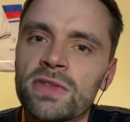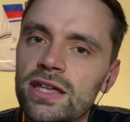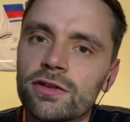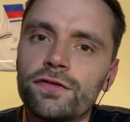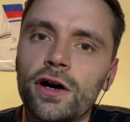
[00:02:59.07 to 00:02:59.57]

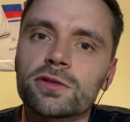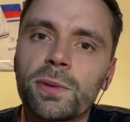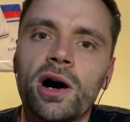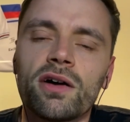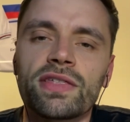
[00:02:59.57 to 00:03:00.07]
in the first
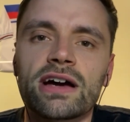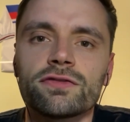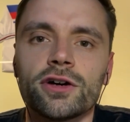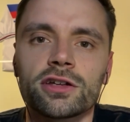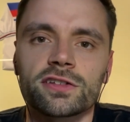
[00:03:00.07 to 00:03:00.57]
part of that
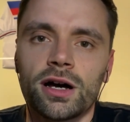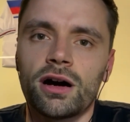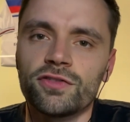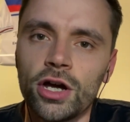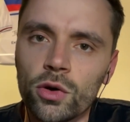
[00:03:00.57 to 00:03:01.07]
first
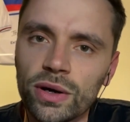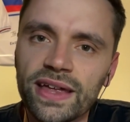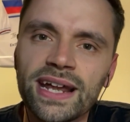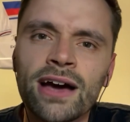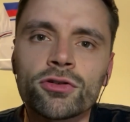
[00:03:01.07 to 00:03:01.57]
half, where
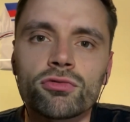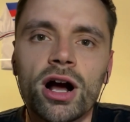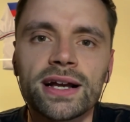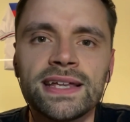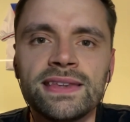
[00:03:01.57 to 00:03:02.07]
they'd have a
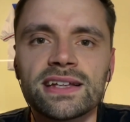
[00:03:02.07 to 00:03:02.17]
ruck in the